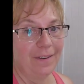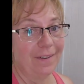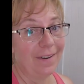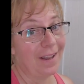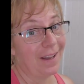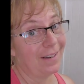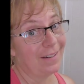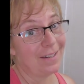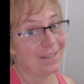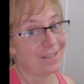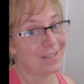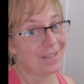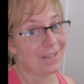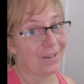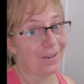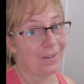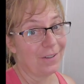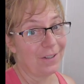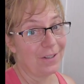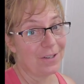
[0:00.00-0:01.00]
not
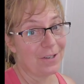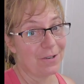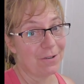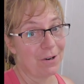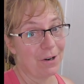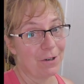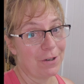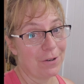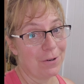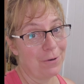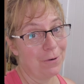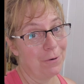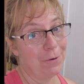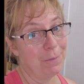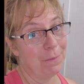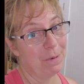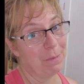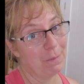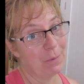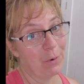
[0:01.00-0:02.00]
necessarily
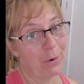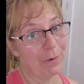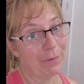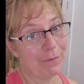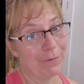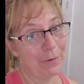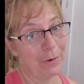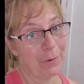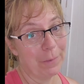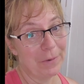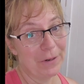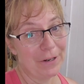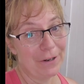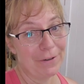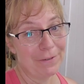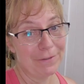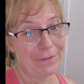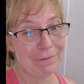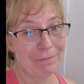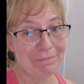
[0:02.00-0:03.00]
instructional, but more
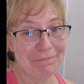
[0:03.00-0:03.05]
informative,